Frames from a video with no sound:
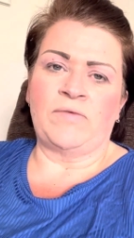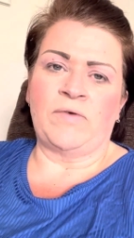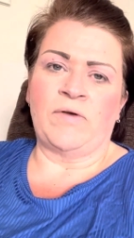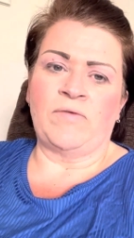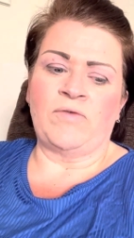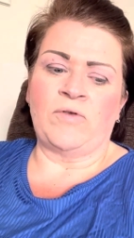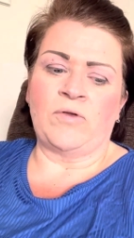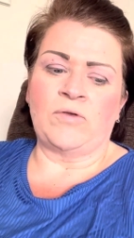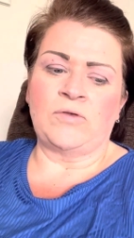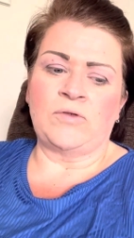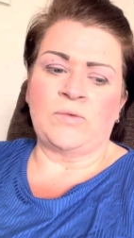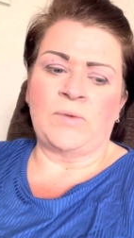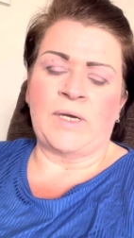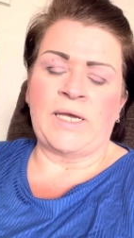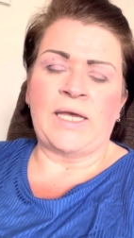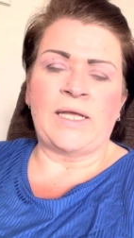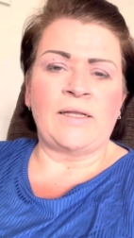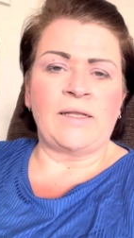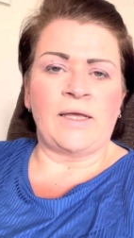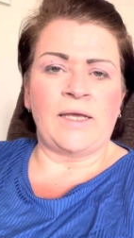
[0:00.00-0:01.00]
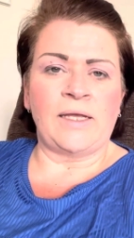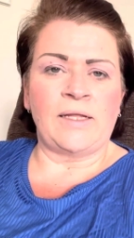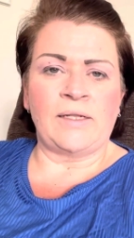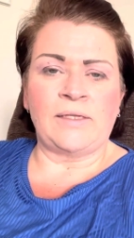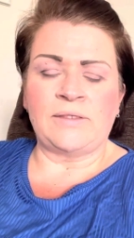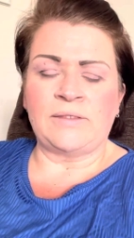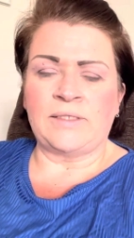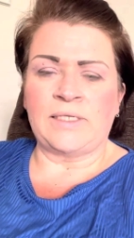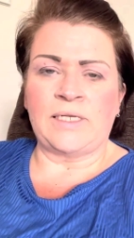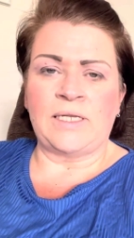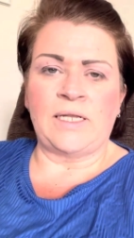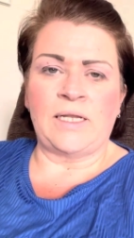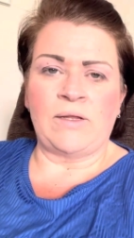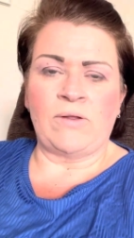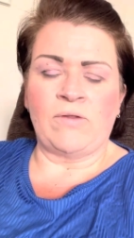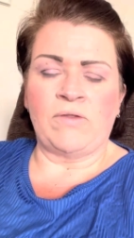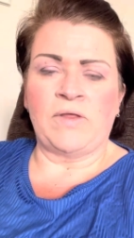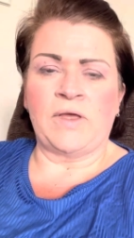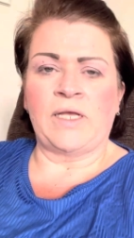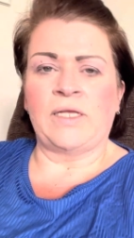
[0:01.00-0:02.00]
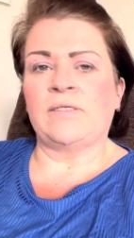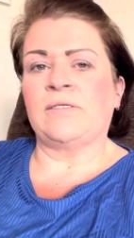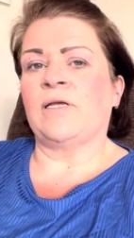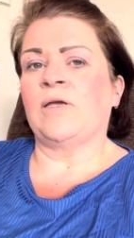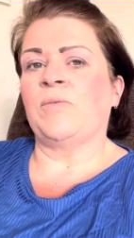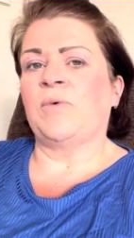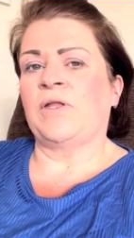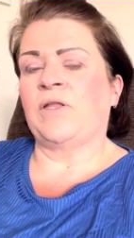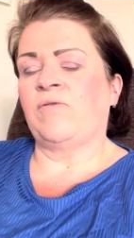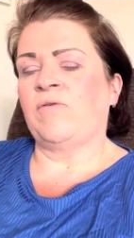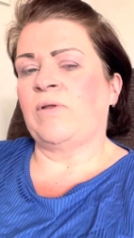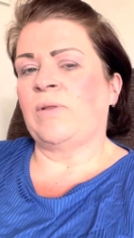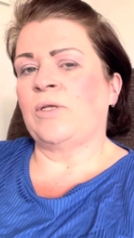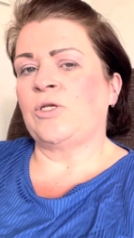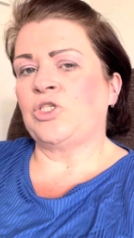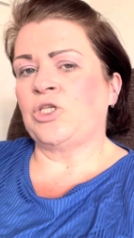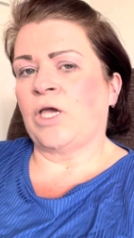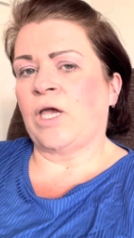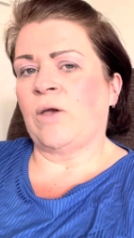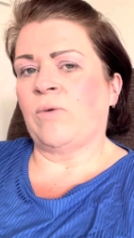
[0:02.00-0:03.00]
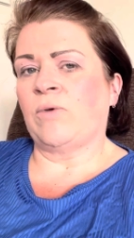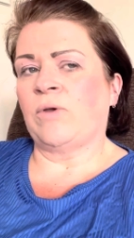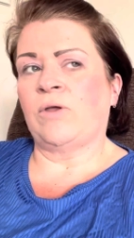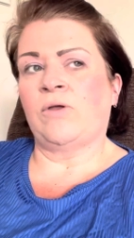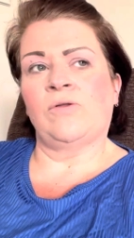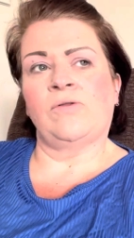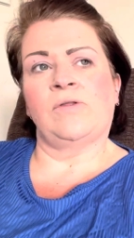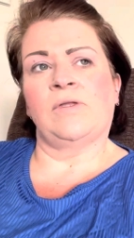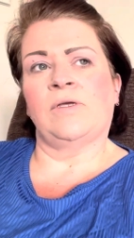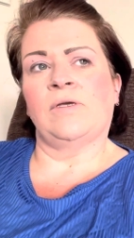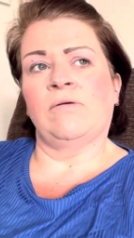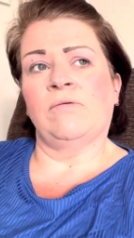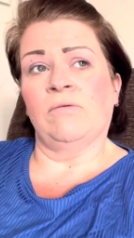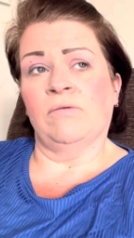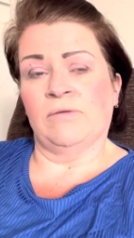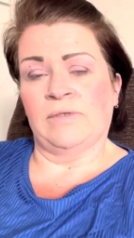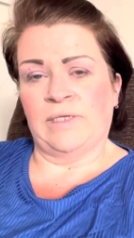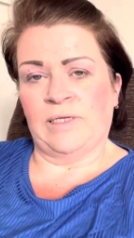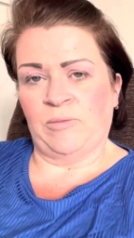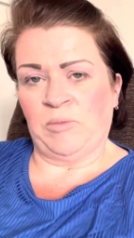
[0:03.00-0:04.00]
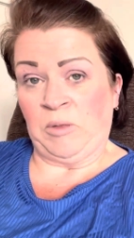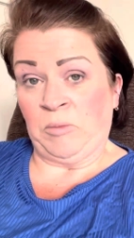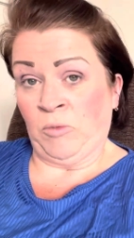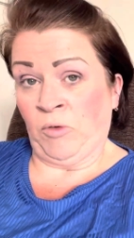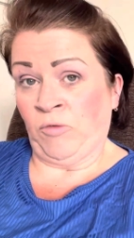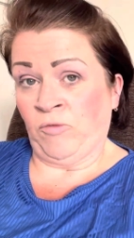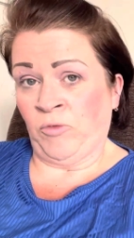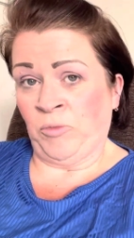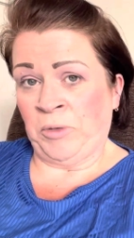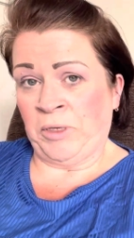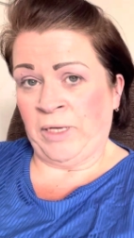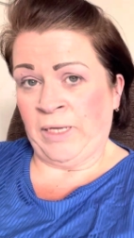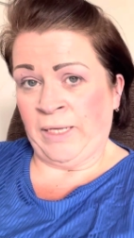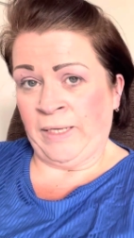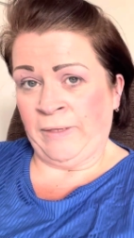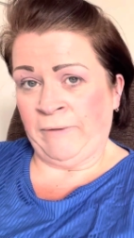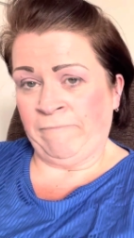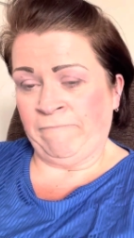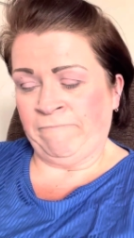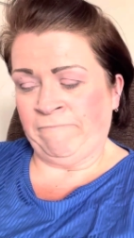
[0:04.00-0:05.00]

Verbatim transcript: i've lost weight and like silly little things like when you're in the shower you think oh a little bit more room in here